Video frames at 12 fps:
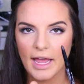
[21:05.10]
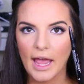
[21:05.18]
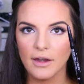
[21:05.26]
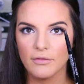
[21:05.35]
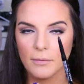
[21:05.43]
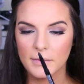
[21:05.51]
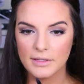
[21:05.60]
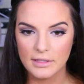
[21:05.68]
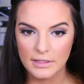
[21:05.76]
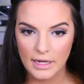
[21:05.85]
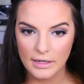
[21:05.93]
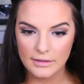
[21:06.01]
again from this
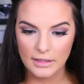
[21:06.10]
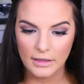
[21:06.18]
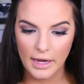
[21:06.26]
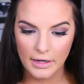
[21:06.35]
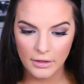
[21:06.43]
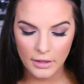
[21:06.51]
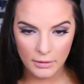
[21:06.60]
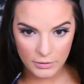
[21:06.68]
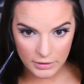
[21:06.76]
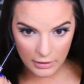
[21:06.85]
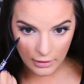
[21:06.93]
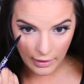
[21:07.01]
NYX liner. And I'm
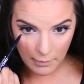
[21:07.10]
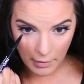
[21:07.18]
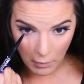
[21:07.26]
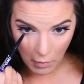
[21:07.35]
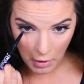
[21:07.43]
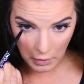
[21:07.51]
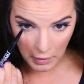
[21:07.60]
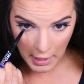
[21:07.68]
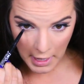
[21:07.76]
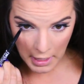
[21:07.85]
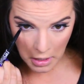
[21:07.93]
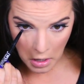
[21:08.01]
just going to line my
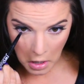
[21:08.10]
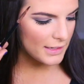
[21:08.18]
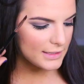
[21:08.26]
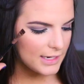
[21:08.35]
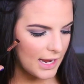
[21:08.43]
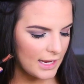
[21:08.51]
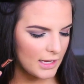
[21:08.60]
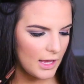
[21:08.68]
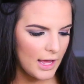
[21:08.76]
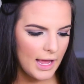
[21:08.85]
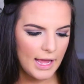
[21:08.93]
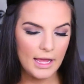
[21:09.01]
waterline. I'm going to take
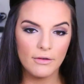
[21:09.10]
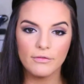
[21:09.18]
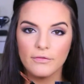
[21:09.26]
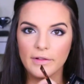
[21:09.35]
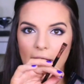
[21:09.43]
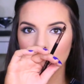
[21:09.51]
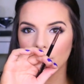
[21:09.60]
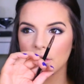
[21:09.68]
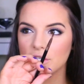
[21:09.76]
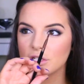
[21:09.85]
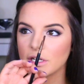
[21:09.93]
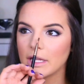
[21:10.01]
a flat
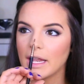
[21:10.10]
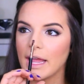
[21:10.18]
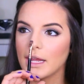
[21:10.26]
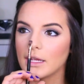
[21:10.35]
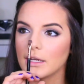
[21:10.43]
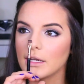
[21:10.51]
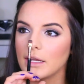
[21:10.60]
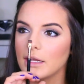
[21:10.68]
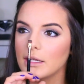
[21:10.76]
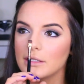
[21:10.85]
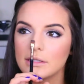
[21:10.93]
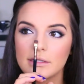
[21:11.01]
brush like
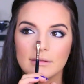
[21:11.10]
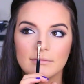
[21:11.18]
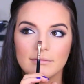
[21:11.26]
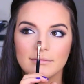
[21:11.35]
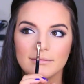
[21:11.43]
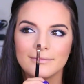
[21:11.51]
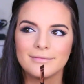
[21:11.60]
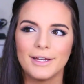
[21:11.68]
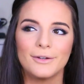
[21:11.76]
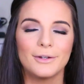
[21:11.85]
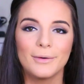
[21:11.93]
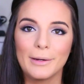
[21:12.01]
this I
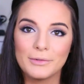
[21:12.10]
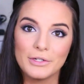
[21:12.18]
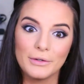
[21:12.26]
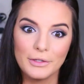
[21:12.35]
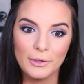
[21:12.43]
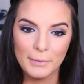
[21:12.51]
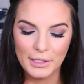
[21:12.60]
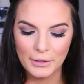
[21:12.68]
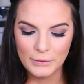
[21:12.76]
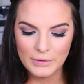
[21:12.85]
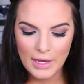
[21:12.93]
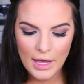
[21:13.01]
don't know why I'm showing you on the
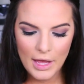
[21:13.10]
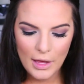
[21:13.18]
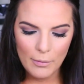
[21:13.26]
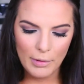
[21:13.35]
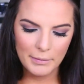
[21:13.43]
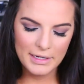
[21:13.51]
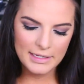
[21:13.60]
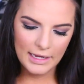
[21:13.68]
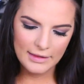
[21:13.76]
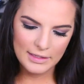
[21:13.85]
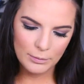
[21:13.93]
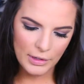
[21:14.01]
nose. But I'm going to
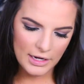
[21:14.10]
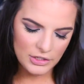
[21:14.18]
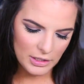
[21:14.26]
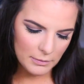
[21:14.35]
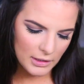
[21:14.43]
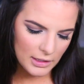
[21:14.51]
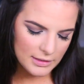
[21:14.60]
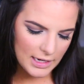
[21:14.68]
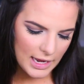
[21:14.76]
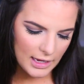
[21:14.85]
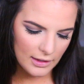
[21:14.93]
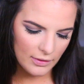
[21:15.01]
take this brush and I'm going to
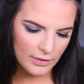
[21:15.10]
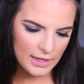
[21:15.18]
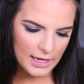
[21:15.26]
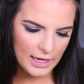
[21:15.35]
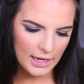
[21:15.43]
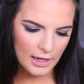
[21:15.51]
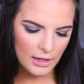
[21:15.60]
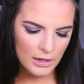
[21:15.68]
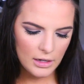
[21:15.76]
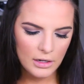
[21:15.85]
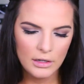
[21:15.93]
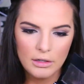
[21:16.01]
take the
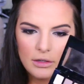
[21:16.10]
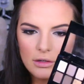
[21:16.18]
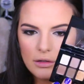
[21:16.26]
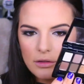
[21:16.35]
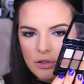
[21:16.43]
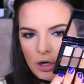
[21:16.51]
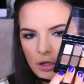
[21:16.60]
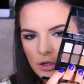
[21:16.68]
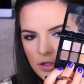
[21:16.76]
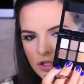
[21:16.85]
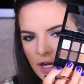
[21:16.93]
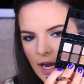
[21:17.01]

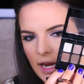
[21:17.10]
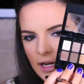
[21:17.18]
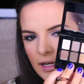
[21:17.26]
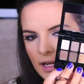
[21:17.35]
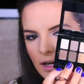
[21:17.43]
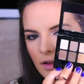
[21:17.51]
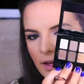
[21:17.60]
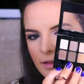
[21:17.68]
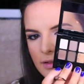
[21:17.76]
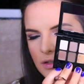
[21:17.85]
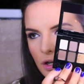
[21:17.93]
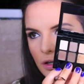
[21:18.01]
darker shade in here, like
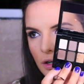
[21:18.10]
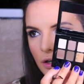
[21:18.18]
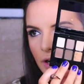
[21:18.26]
this darker